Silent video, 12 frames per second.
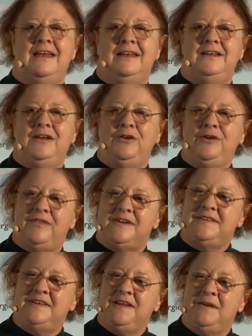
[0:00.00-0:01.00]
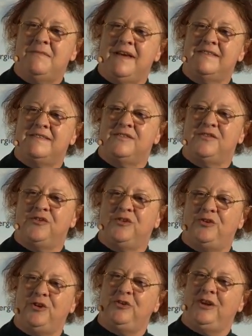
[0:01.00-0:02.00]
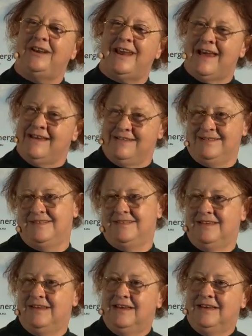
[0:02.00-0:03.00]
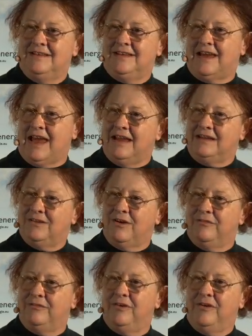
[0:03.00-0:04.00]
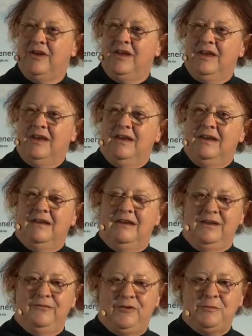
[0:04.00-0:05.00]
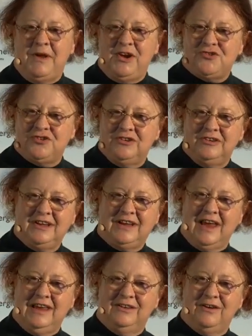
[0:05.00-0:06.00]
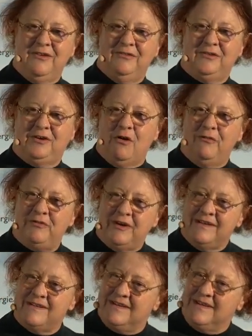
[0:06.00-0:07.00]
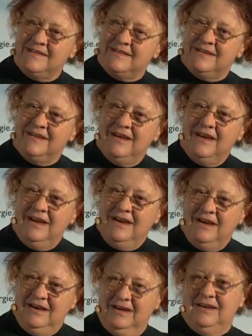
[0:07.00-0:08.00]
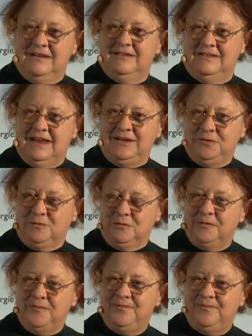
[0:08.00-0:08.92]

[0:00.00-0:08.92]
the university must scrutinize the kind of uh, information, the kind of conferences uh, they do.